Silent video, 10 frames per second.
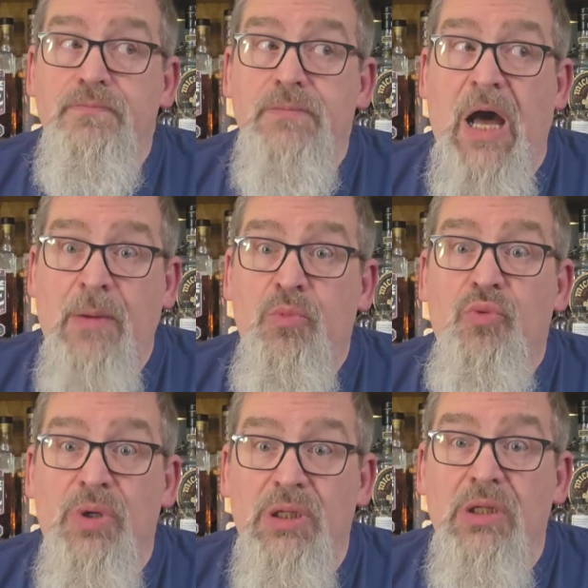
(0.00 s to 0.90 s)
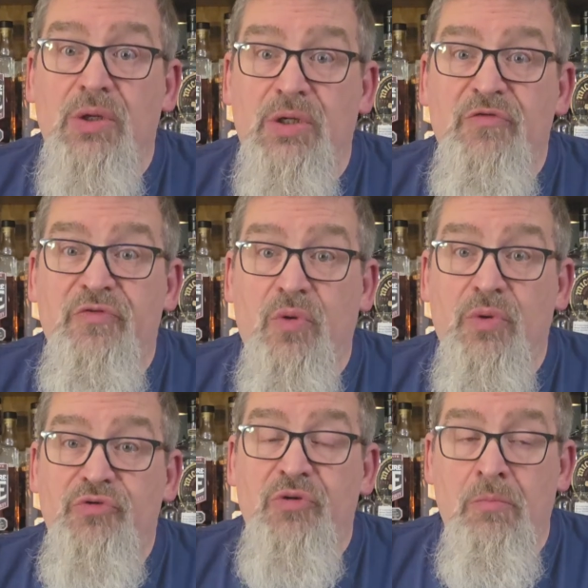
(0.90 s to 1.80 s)
I'm really looking
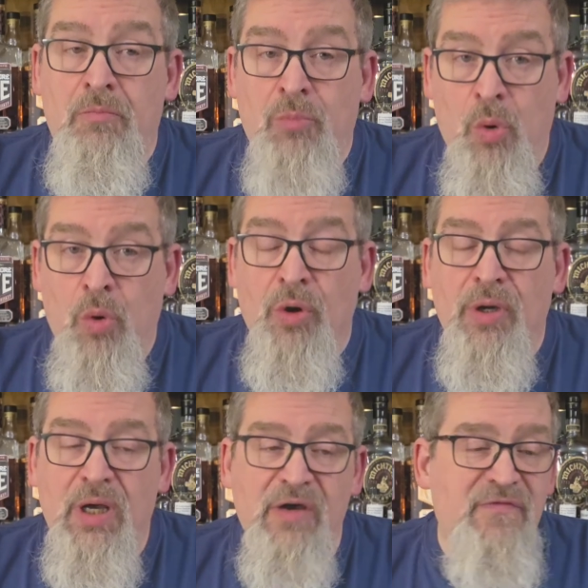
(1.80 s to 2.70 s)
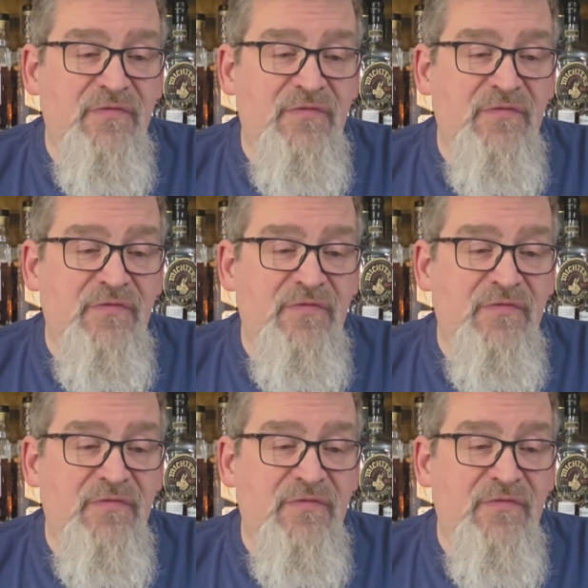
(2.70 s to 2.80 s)
forward to more of